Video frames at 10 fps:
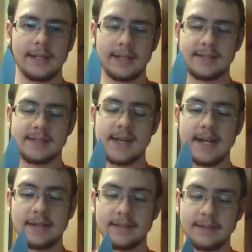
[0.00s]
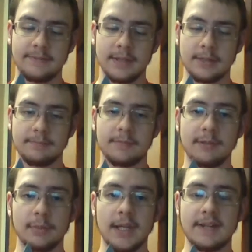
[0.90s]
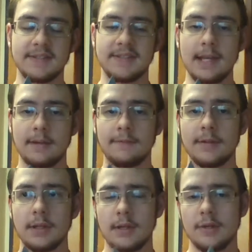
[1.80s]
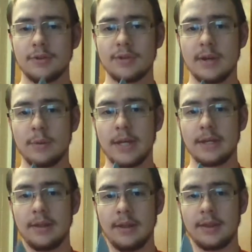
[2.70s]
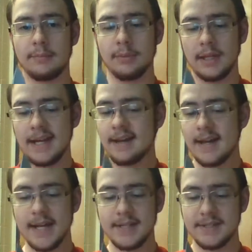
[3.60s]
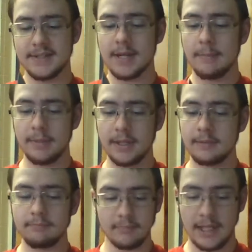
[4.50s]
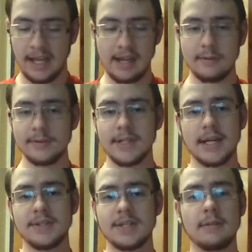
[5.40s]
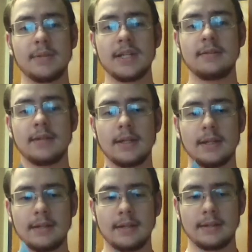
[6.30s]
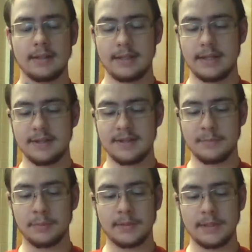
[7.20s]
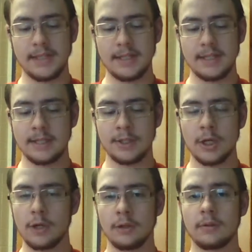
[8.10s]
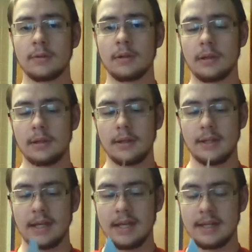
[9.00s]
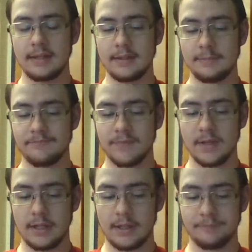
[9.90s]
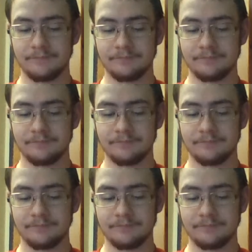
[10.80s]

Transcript: inside of the blade itself, so that way the blade hides the stop pin, the handles hide the stop pin. It is completely internal, and um,